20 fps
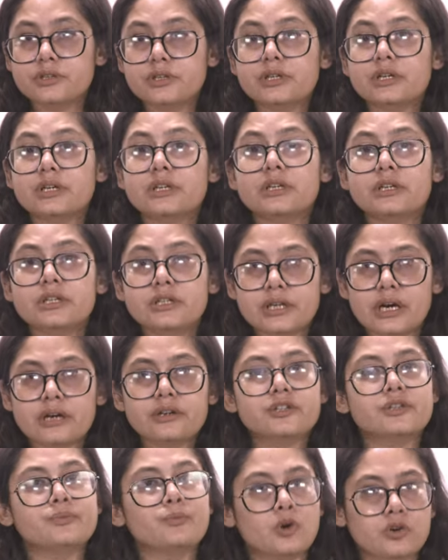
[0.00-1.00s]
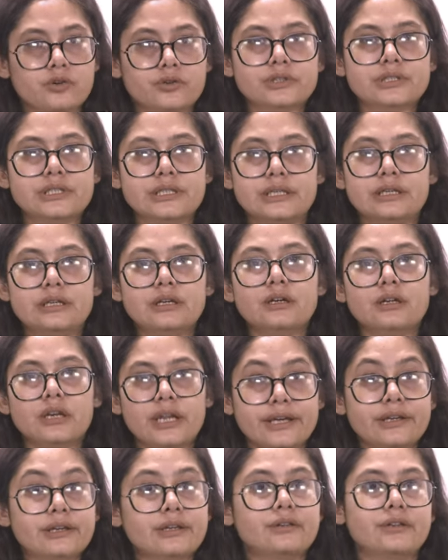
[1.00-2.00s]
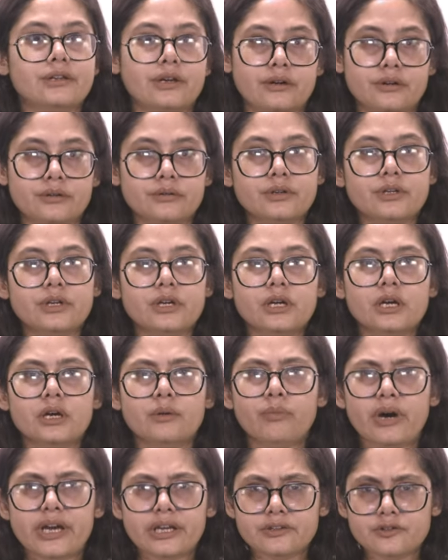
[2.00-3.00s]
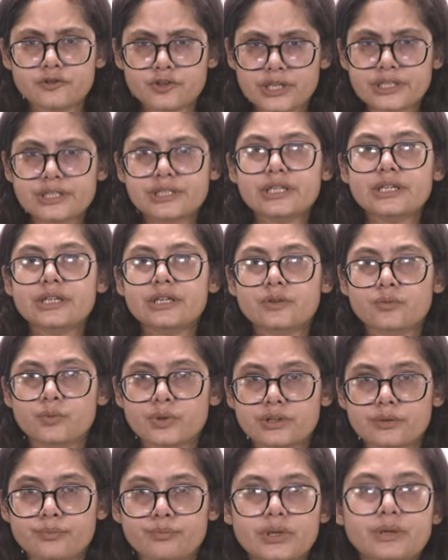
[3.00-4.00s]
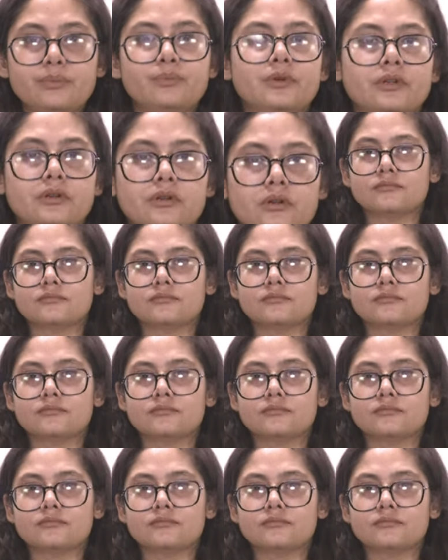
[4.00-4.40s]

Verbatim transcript: in a young democracy like India by entrusting it with the people.